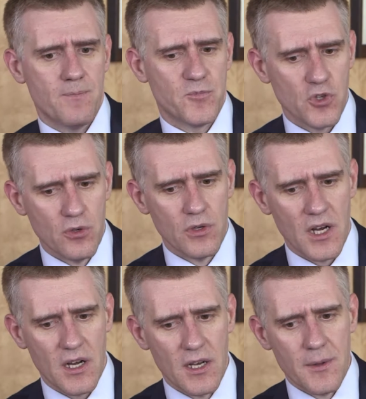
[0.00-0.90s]

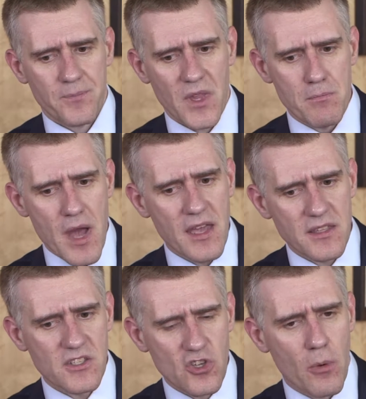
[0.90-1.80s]
to make
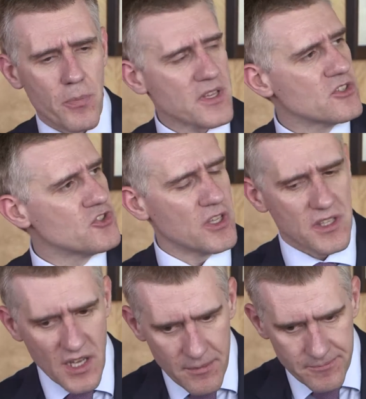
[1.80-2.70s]
this complex
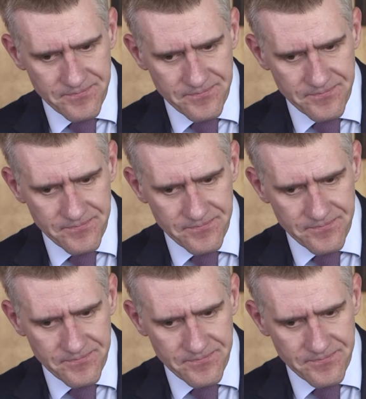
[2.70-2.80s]
agenda